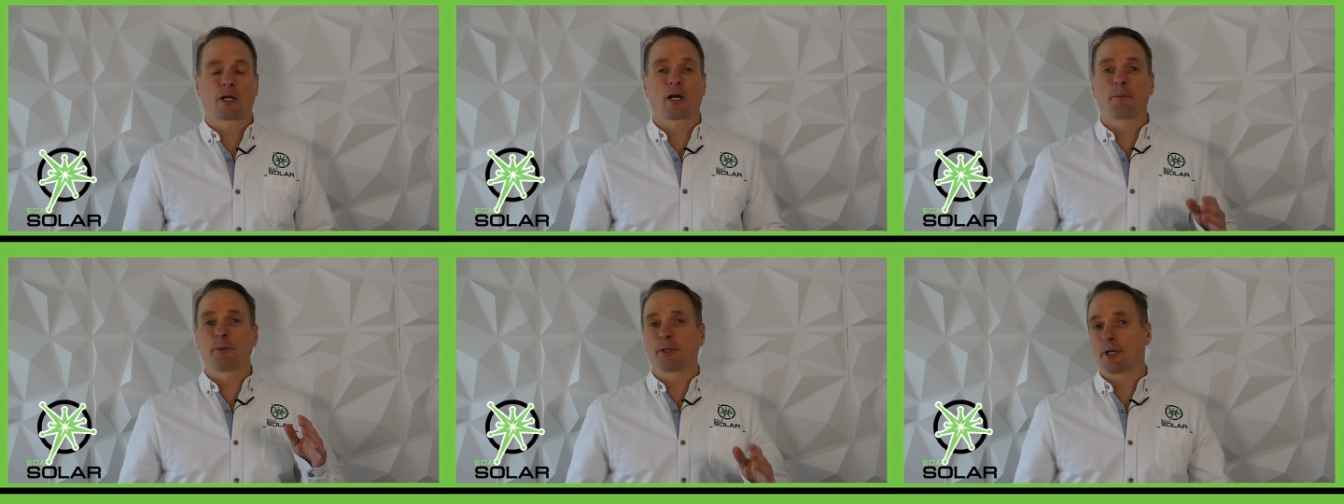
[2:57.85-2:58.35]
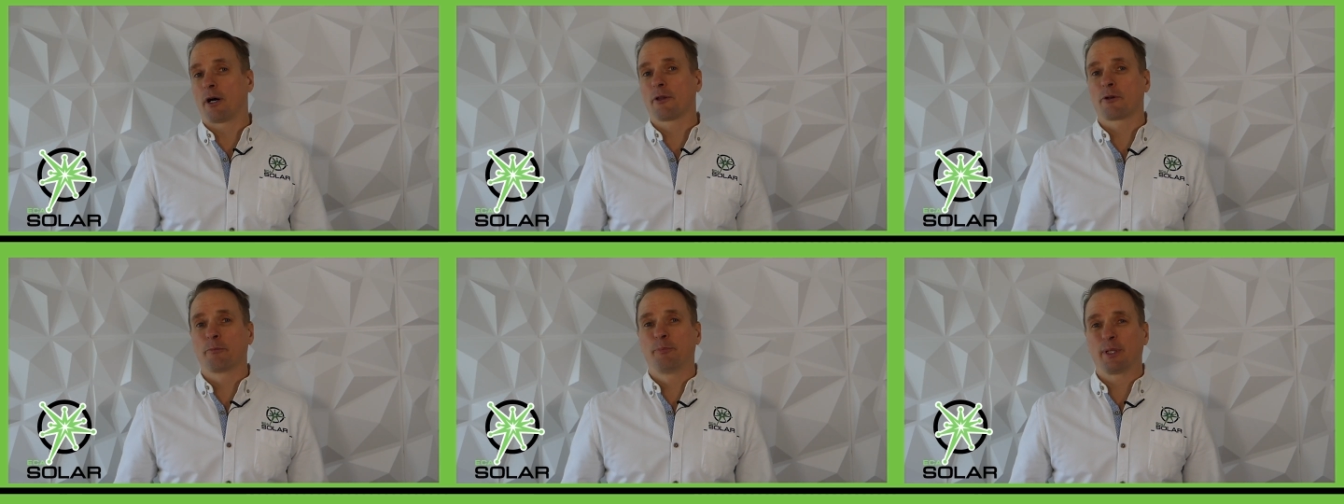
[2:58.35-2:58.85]
A couple of the
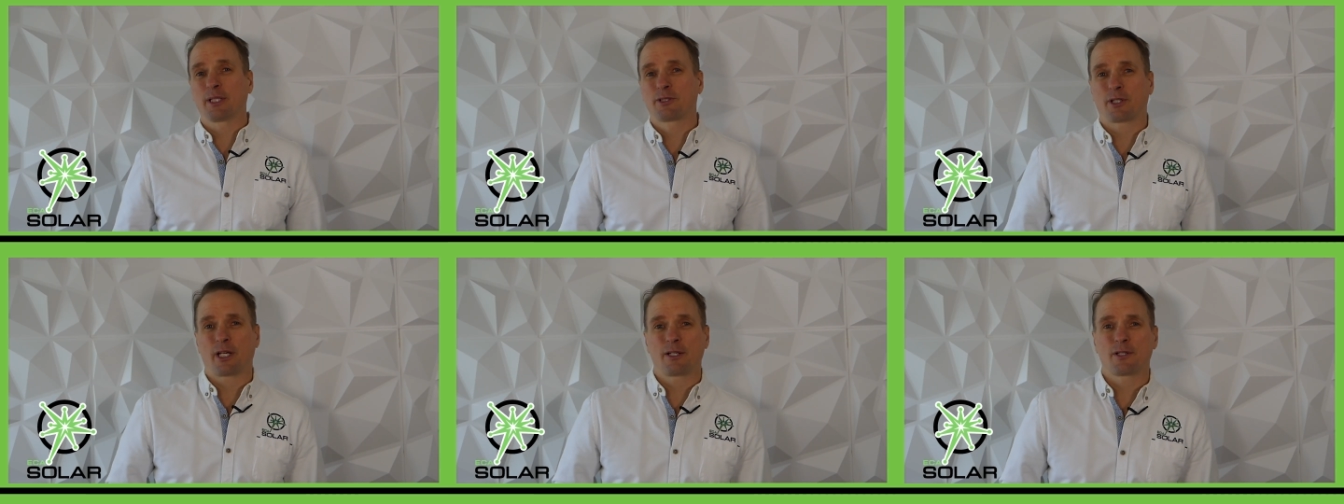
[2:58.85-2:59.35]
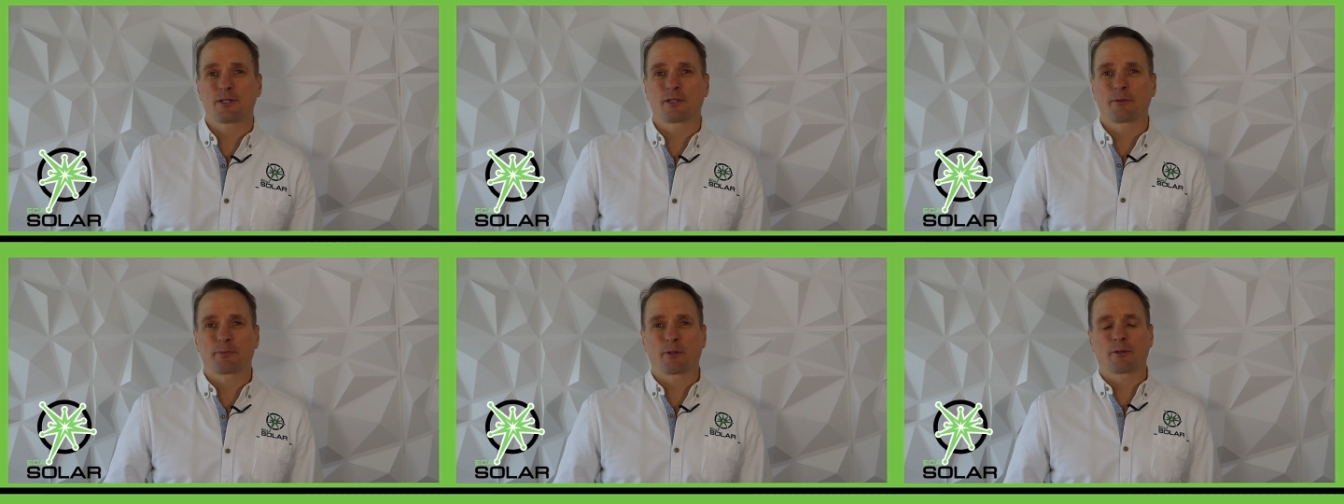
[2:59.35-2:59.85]
other big changes
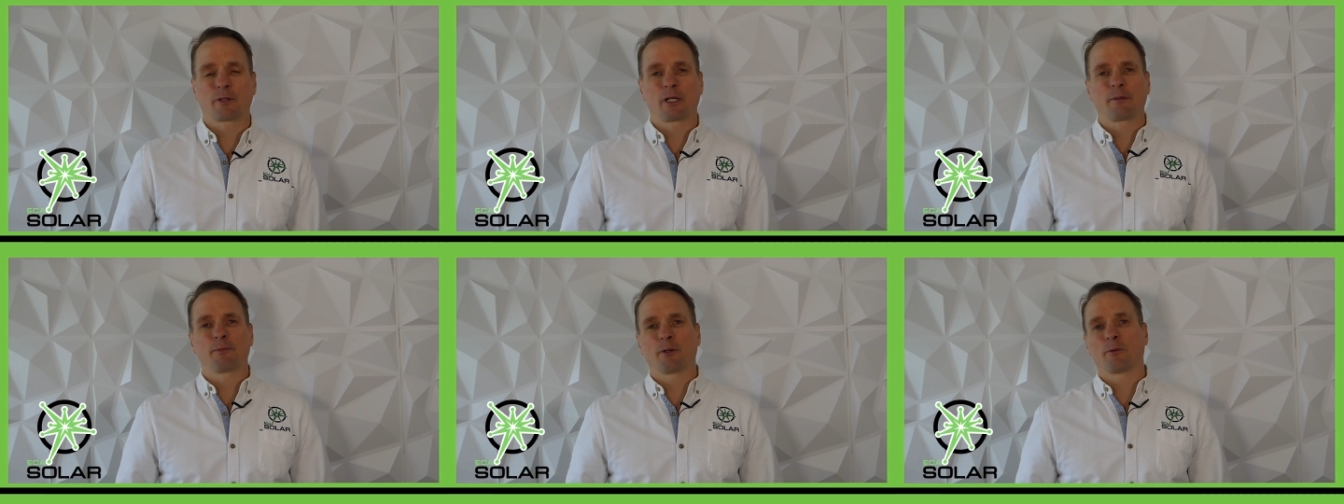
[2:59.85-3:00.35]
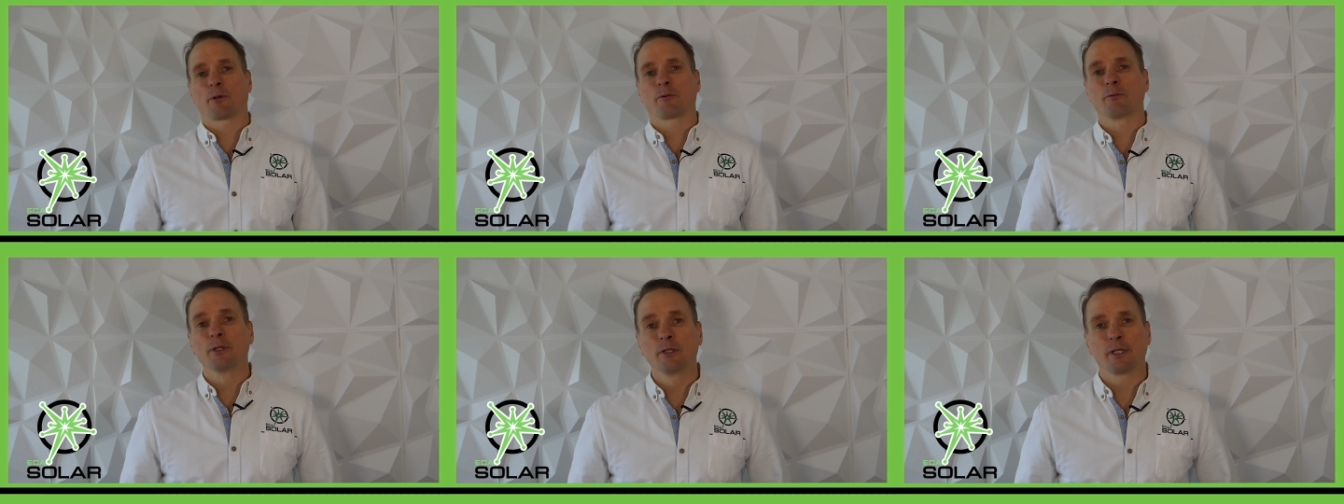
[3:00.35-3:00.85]
in the program that we're
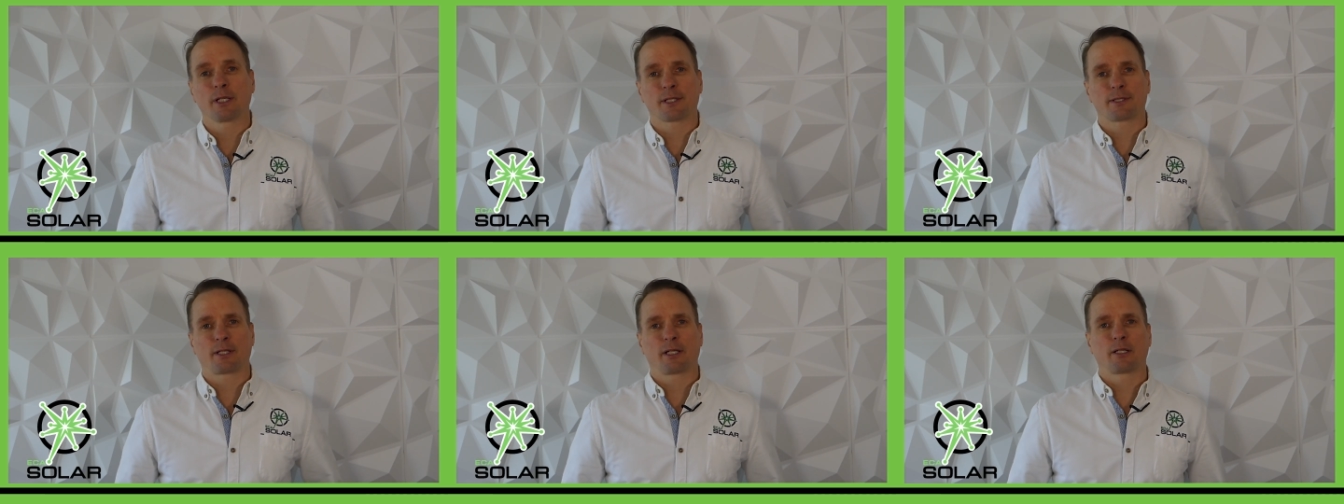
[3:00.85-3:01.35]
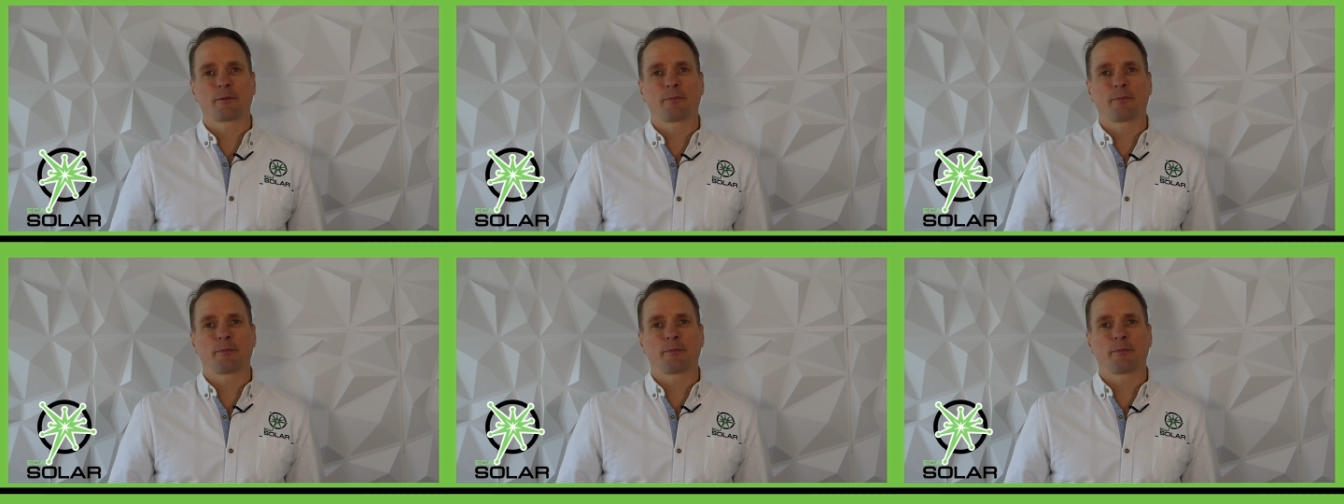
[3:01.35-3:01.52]
really excited